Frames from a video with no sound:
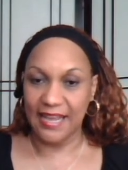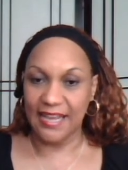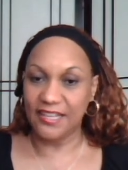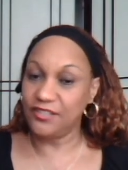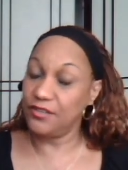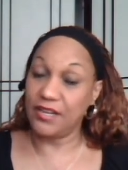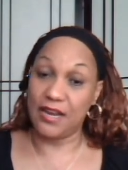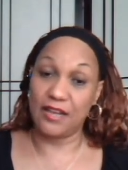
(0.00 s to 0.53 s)

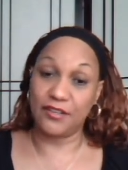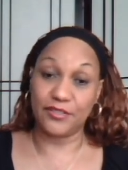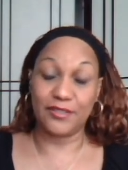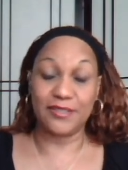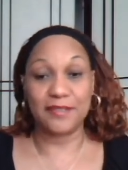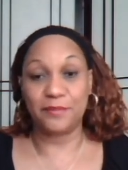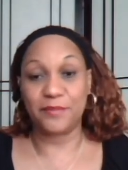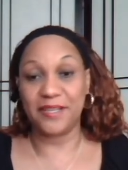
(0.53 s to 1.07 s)
And you can also
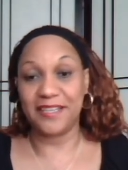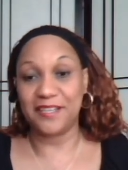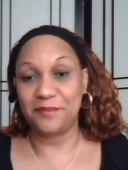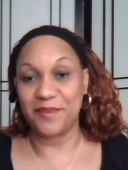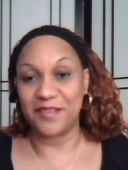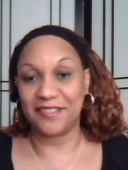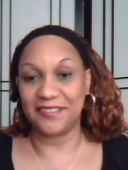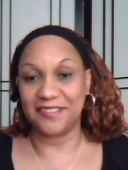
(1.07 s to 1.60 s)
send me an
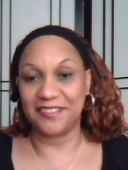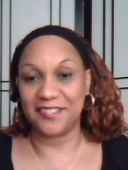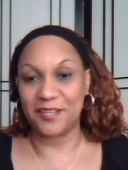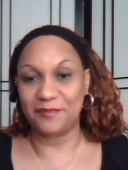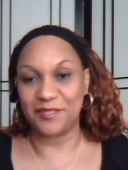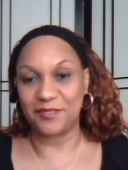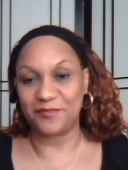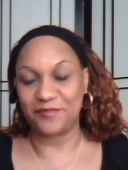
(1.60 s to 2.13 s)
email at
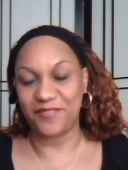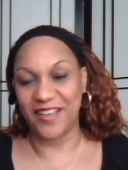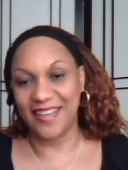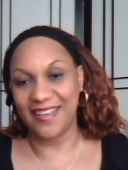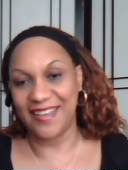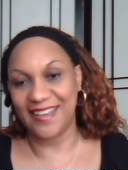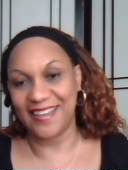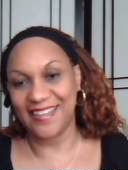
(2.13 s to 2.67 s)

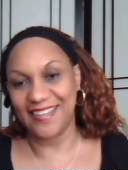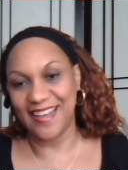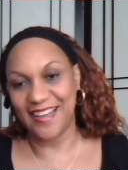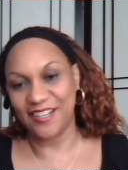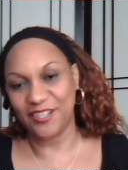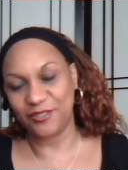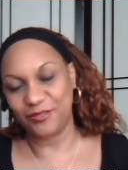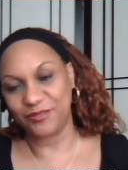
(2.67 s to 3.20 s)

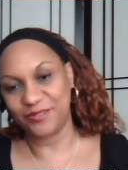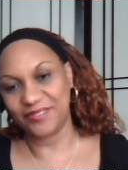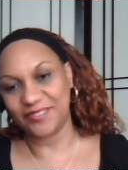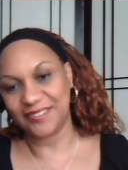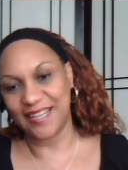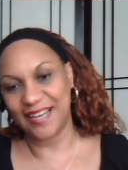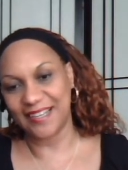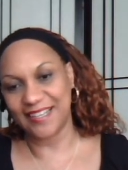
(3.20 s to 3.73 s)

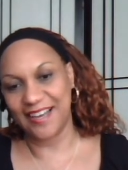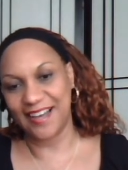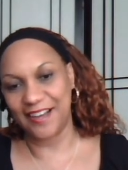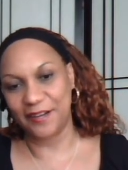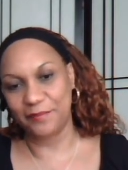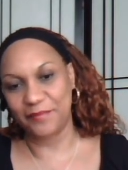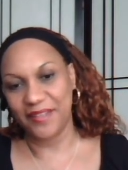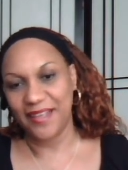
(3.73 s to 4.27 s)

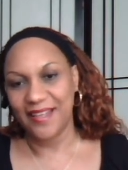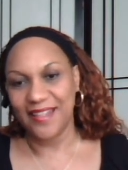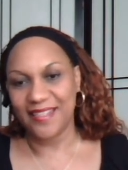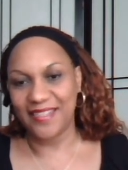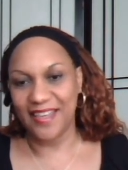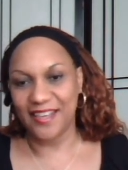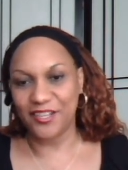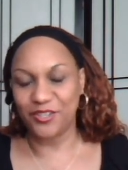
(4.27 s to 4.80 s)
lovinglafay@yahoo.com.
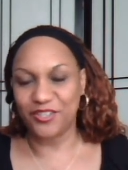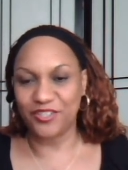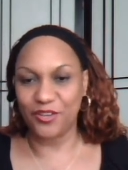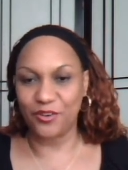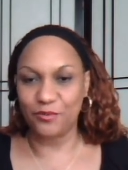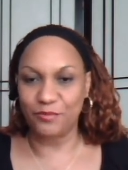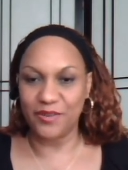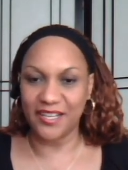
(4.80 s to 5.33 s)
Thank you
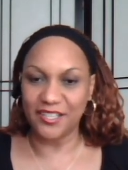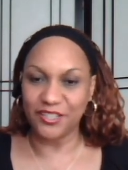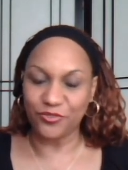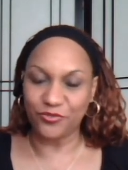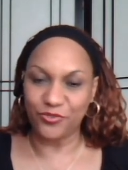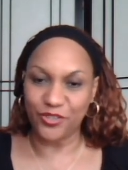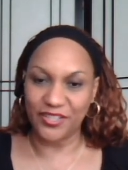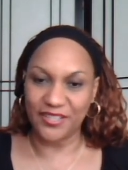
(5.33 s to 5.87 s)
so much
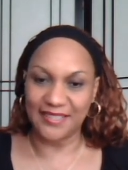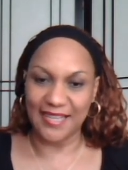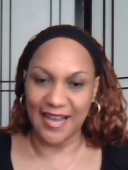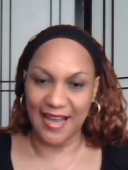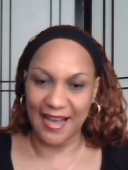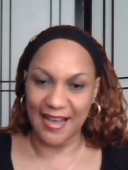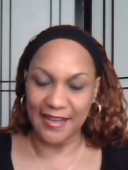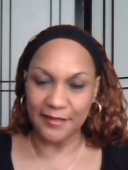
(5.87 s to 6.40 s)
for your
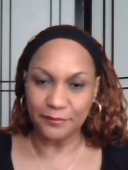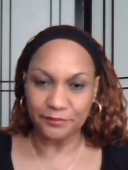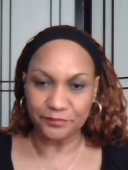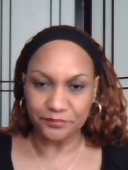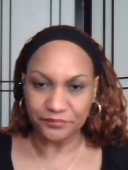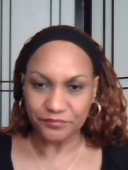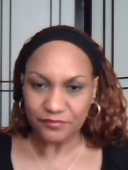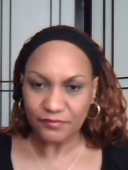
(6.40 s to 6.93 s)
time.
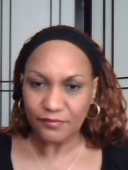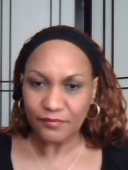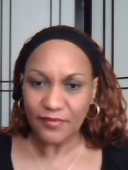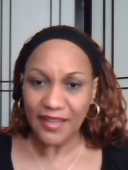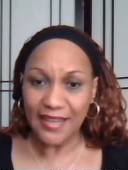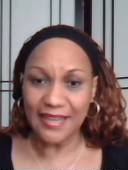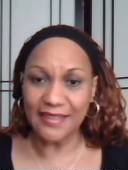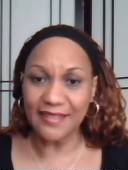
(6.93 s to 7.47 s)

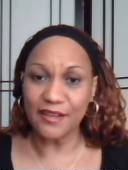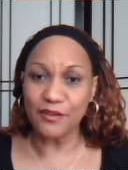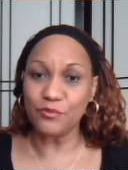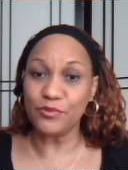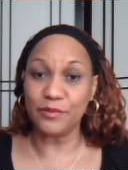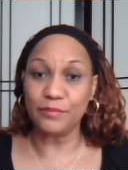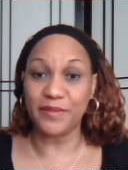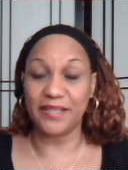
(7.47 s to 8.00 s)
And there
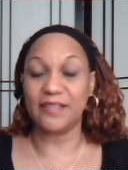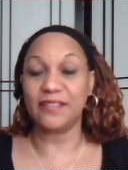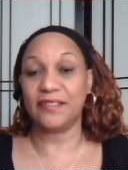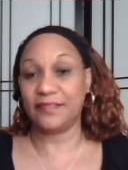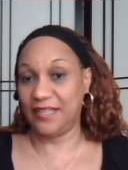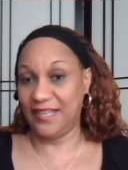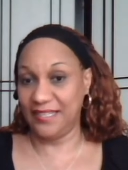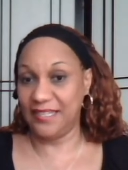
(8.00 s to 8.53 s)
will be a
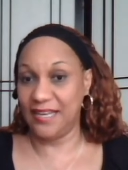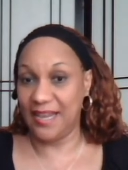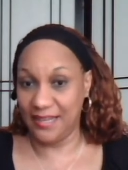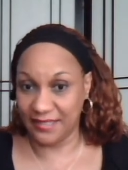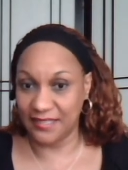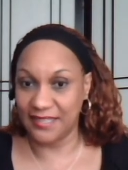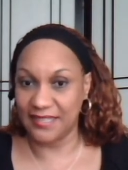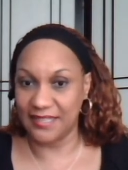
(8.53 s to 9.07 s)

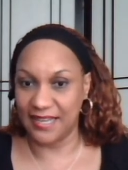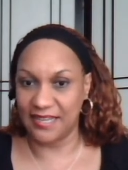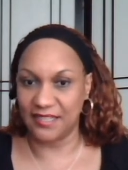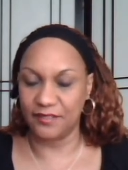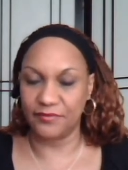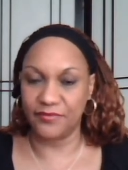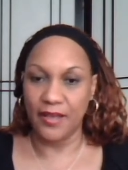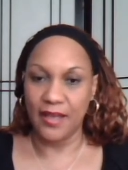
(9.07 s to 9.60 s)

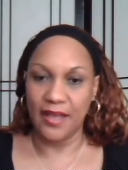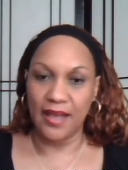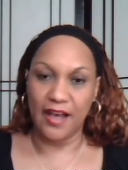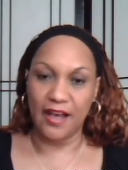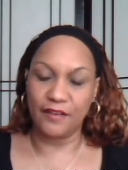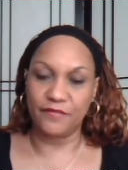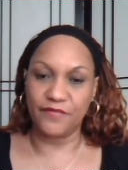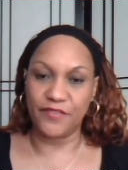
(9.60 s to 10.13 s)
consecutive
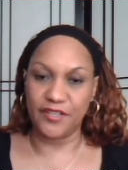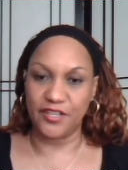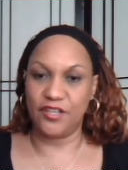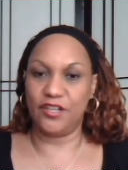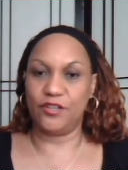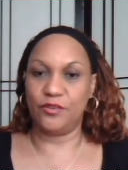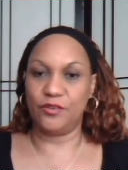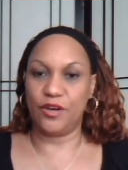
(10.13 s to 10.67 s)

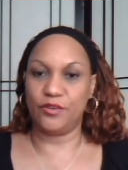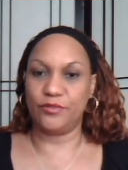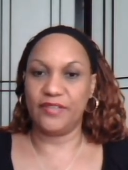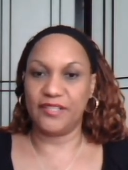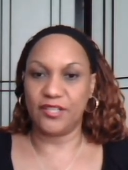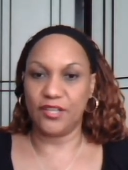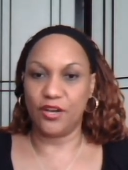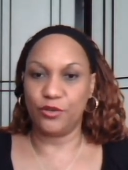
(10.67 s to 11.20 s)
video on
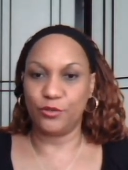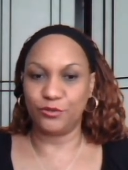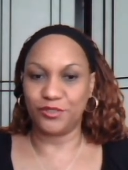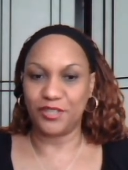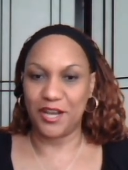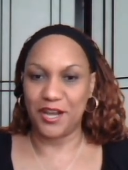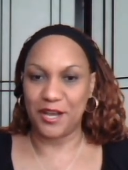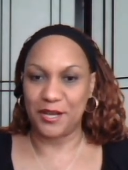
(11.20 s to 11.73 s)
this whole